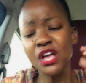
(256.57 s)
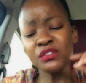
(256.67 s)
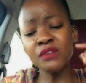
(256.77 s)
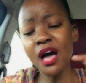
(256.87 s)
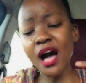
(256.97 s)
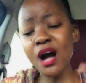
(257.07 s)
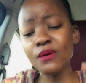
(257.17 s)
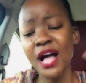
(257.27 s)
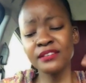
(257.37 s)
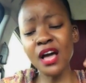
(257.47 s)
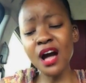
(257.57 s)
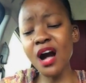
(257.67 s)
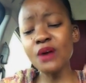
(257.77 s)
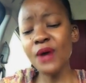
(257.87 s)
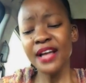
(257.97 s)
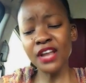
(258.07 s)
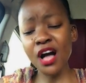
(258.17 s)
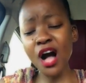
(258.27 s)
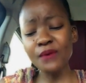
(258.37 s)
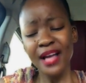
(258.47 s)
No, no, no,
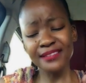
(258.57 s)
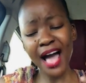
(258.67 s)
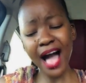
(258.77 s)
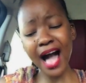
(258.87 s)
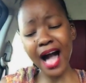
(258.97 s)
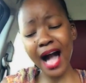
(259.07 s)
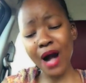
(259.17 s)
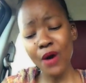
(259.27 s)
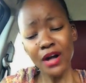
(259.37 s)
no.